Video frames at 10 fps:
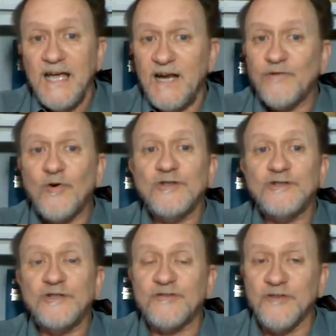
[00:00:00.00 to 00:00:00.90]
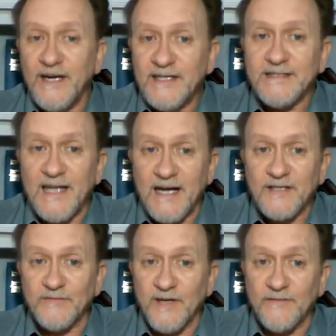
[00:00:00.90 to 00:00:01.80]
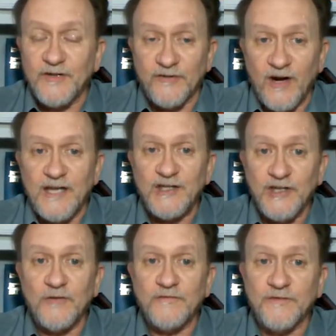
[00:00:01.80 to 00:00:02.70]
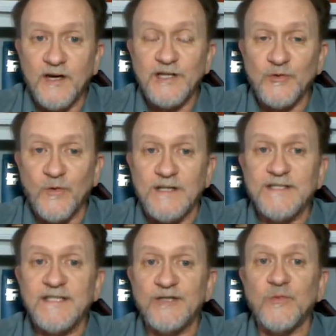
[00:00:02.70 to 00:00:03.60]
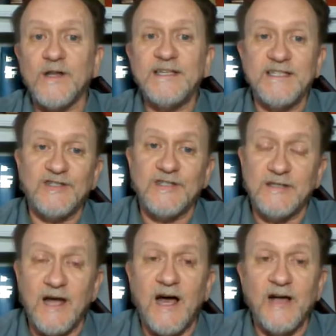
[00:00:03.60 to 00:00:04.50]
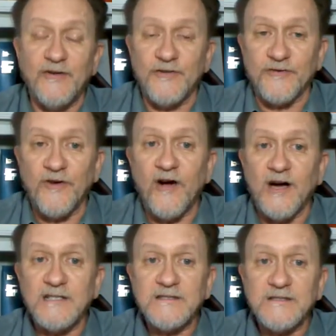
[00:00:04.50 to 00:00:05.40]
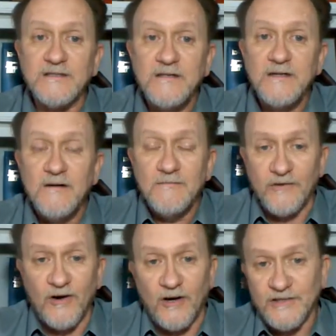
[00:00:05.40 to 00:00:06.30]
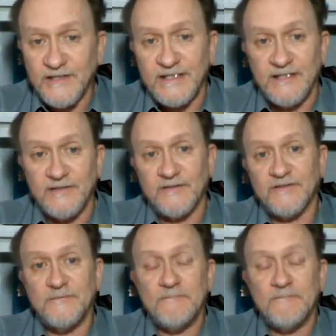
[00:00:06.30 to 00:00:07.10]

And of course, the greatest act of love that Christ showed for us was his willingness to die on the cross for our sins.